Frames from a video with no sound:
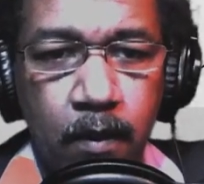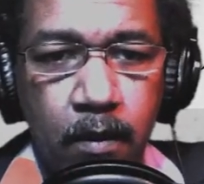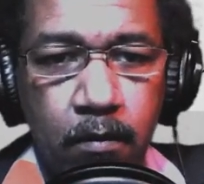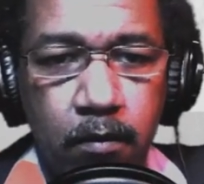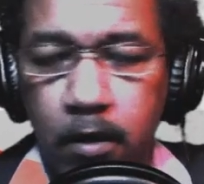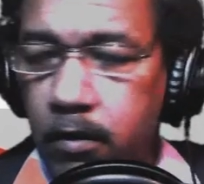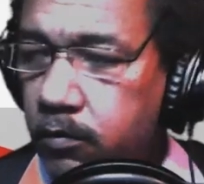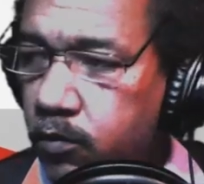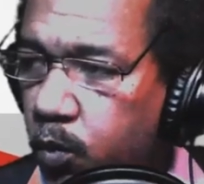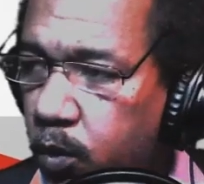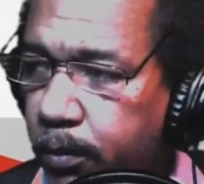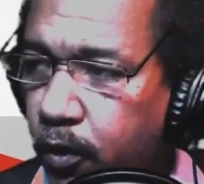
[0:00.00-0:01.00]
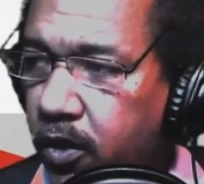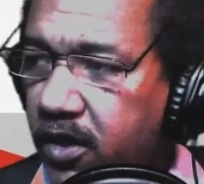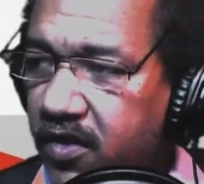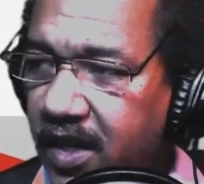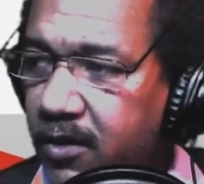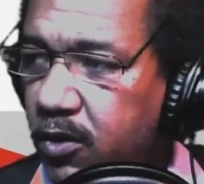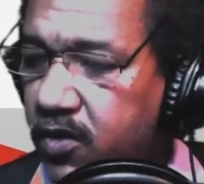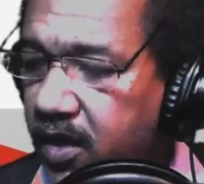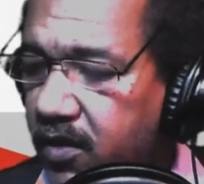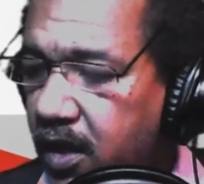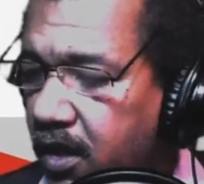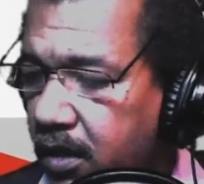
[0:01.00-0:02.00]
You know, when Bernie Sanders says,
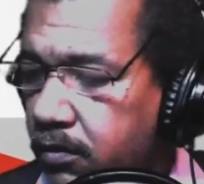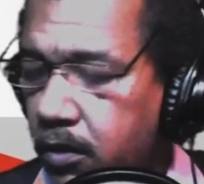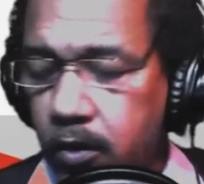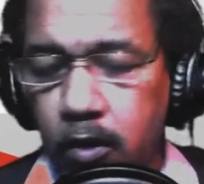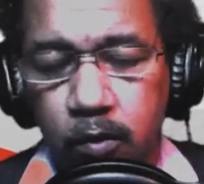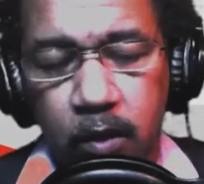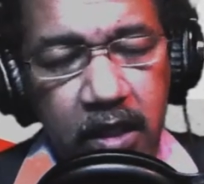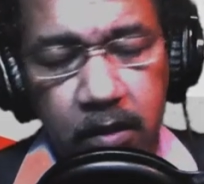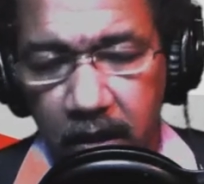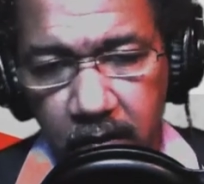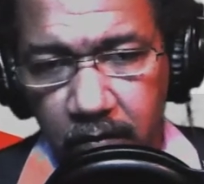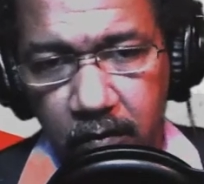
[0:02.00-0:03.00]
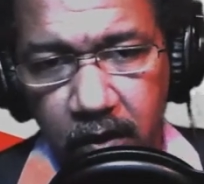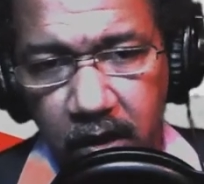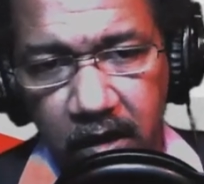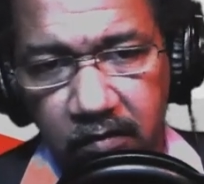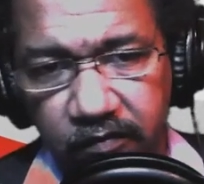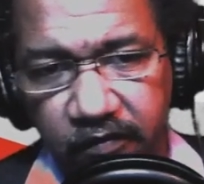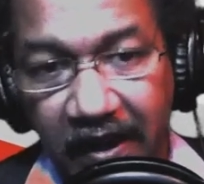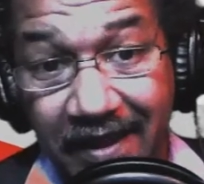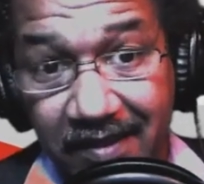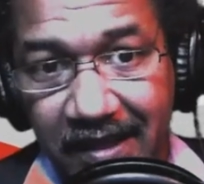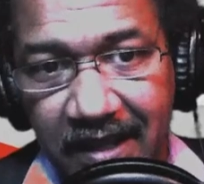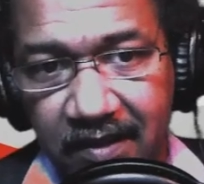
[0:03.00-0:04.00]
no, and he fights
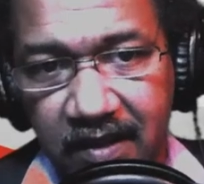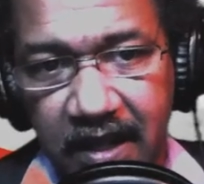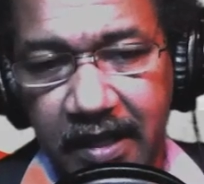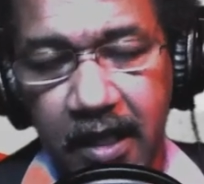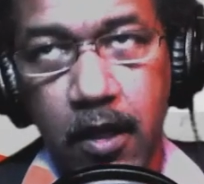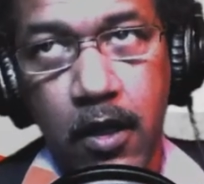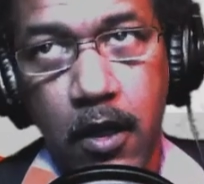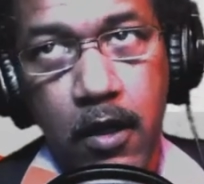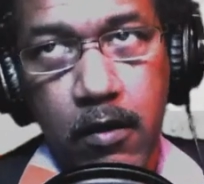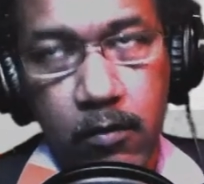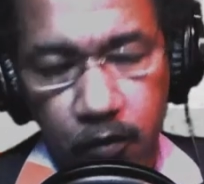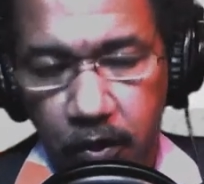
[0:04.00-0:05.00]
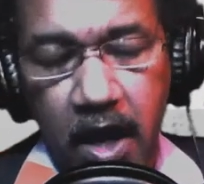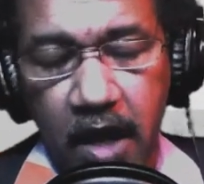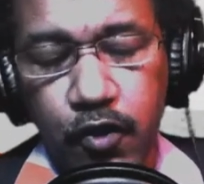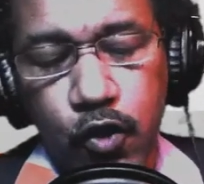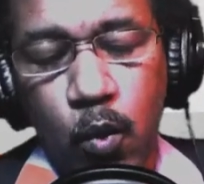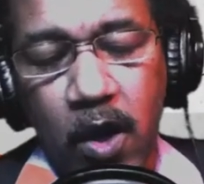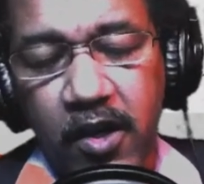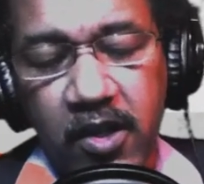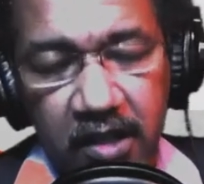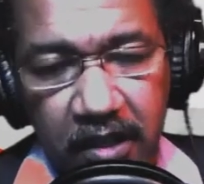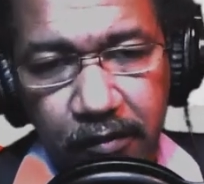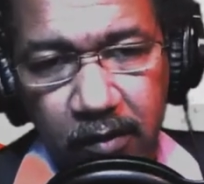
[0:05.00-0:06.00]
against the idea, yeah, you want
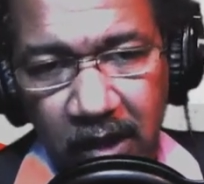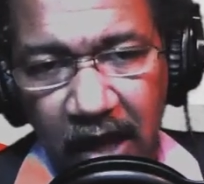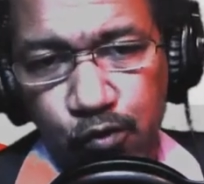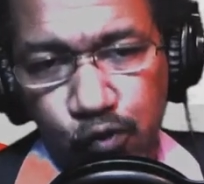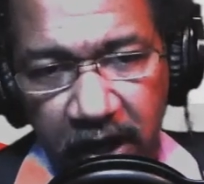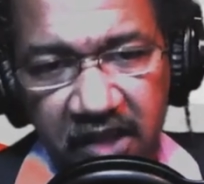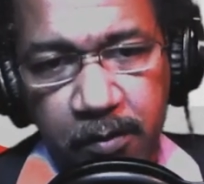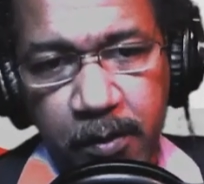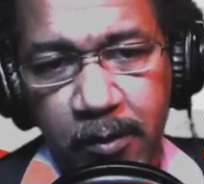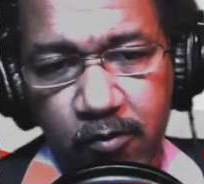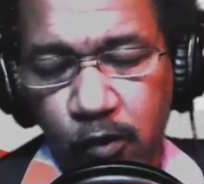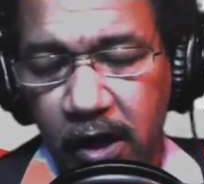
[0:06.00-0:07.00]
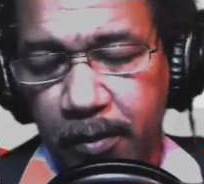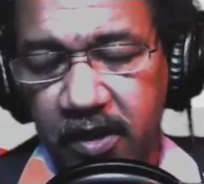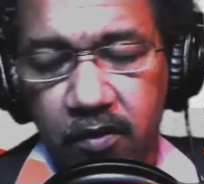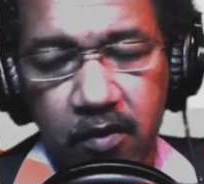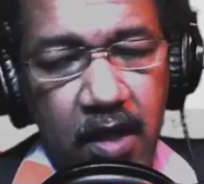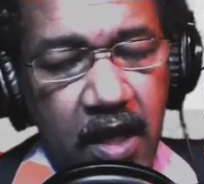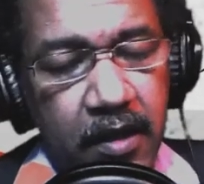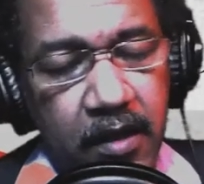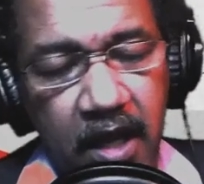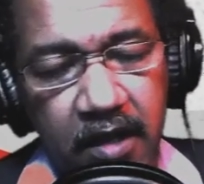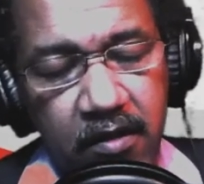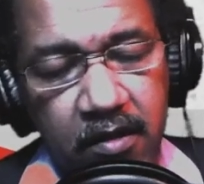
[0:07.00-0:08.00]
to let rapists
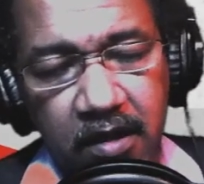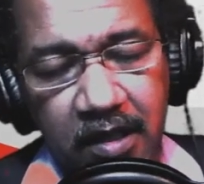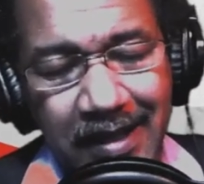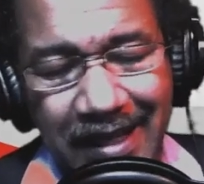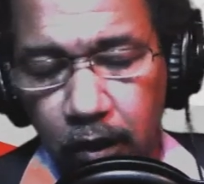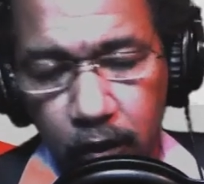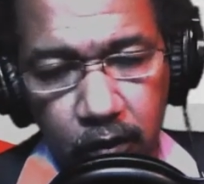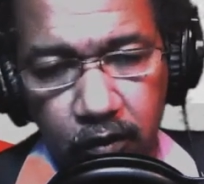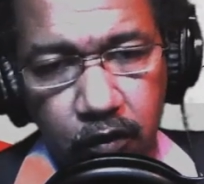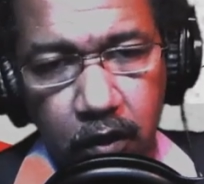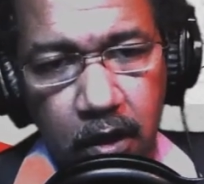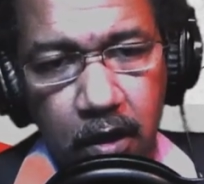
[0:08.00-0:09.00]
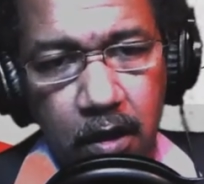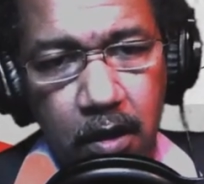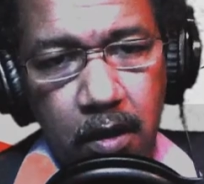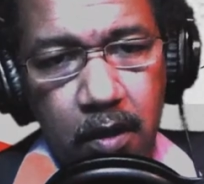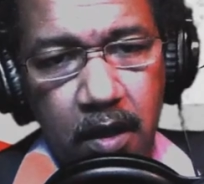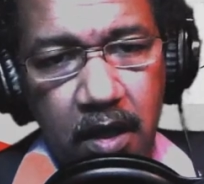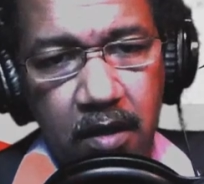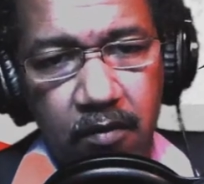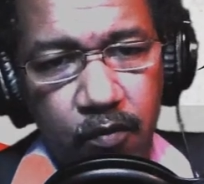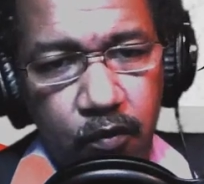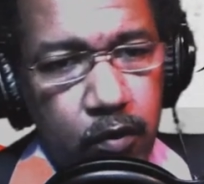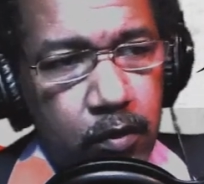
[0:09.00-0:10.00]
and killers
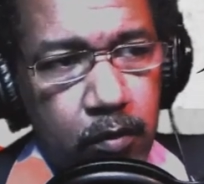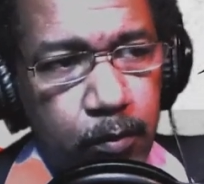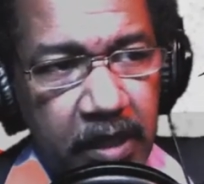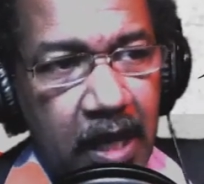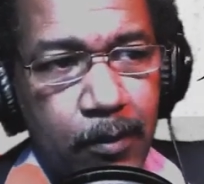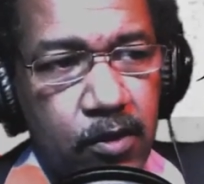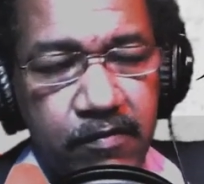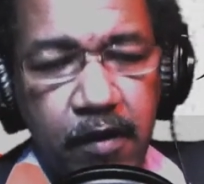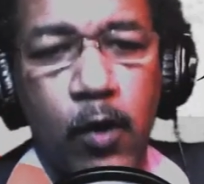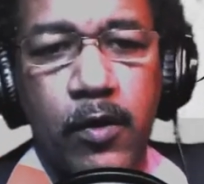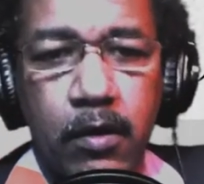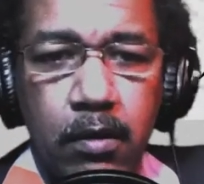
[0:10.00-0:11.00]
to be able to vote.